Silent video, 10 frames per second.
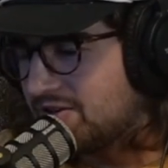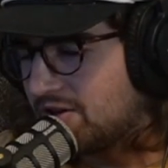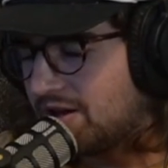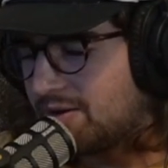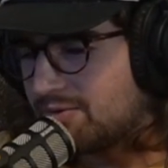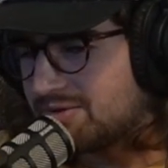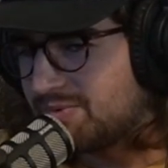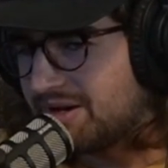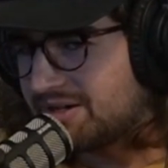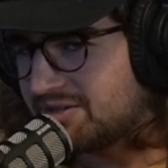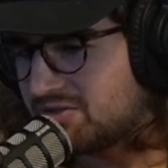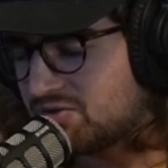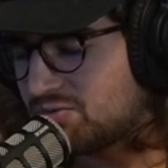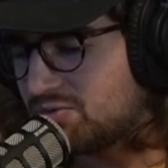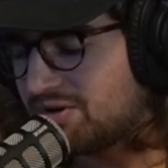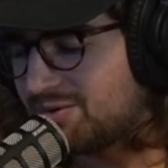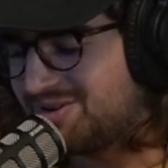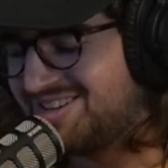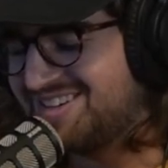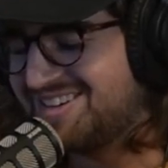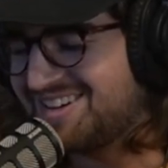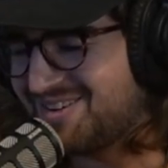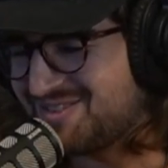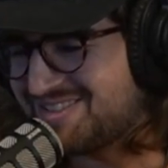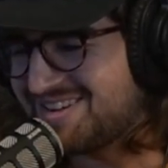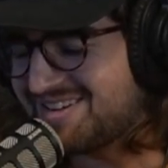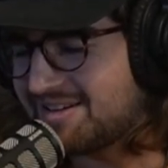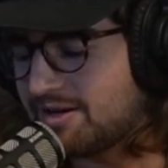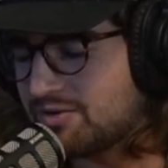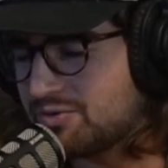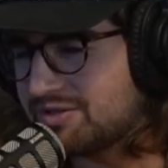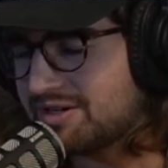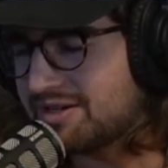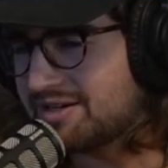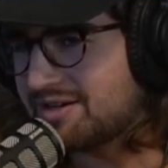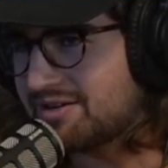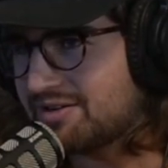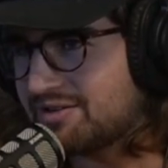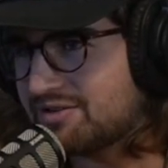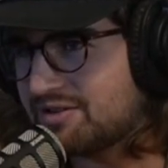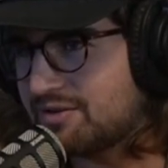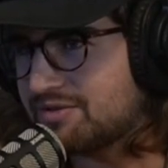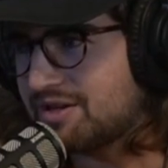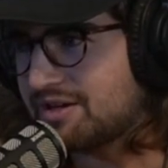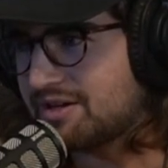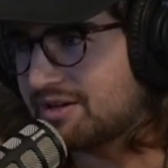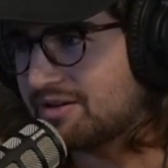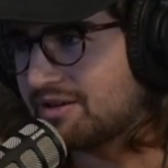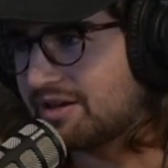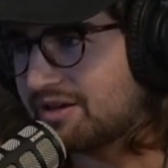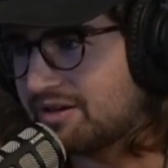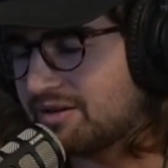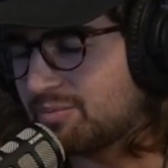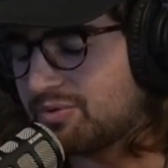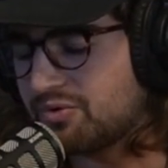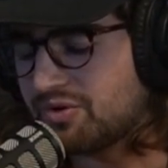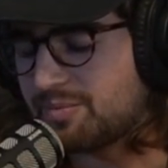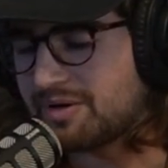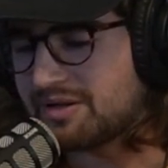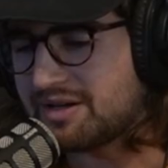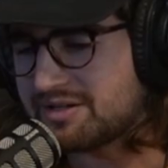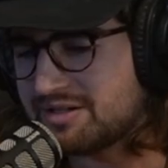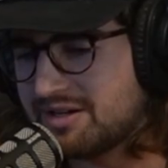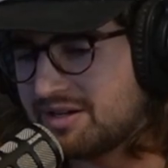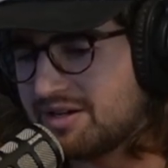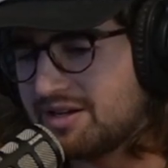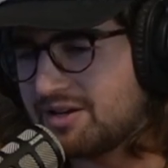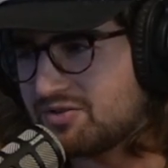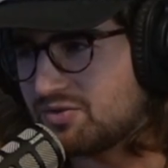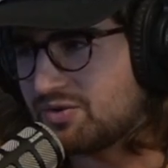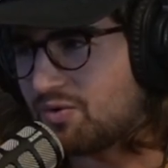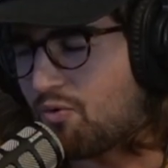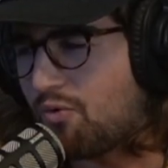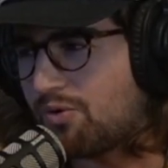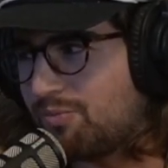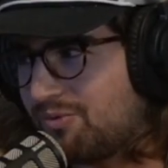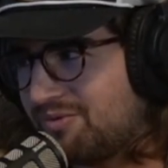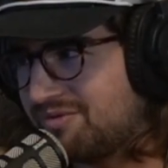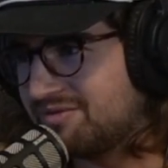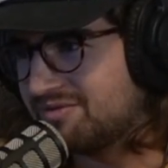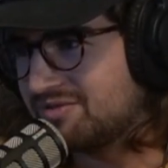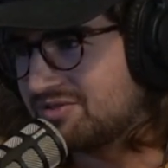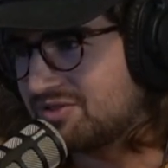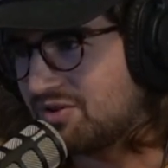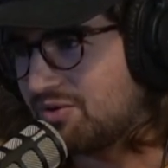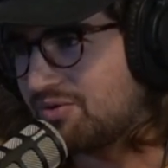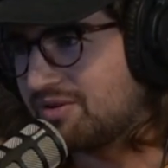No, I was back in school. I was retaking calculus and I was taking a programming class. I was doing horrible. So